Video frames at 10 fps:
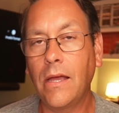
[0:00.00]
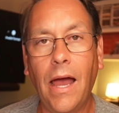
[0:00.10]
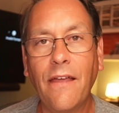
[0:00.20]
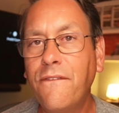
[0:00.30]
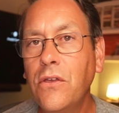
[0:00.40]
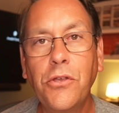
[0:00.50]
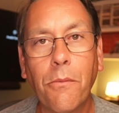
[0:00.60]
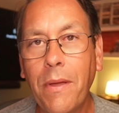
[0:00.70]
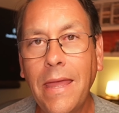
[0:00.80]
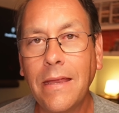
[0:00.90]
I feel your
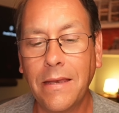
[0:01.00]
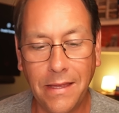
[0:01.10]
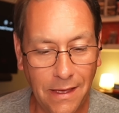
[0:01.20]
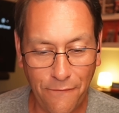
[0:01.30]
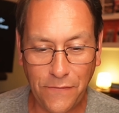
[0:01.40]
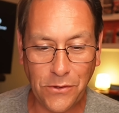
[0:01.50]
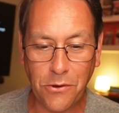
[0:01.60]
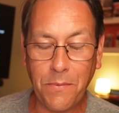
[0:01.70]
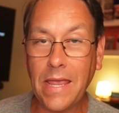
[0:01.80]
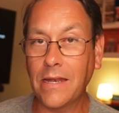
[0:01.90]
pain. I feel your
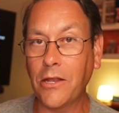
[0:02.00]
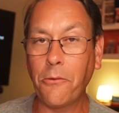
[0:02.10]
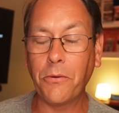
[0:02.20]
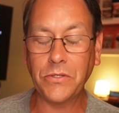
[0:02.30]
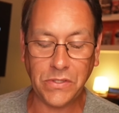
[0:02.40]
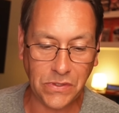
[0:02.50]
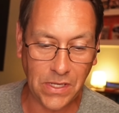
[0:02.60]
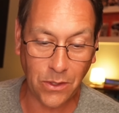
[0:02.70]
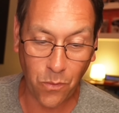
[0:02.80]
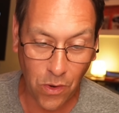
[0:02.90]
pain. Another person
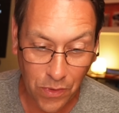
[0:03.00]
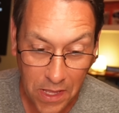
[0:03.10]
said, quote,